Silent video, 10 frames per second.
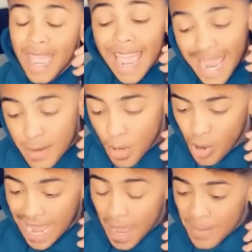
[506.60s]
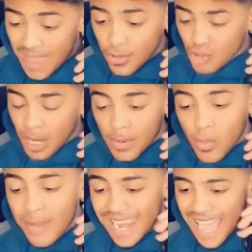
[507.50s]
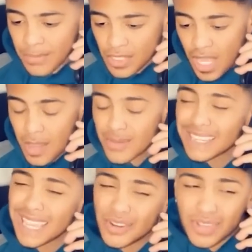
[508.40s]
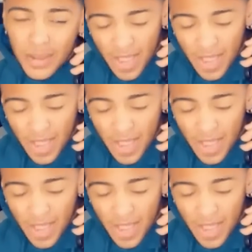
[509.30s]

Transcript: Hey, bro, I'm having trouble with my laptop. Can you come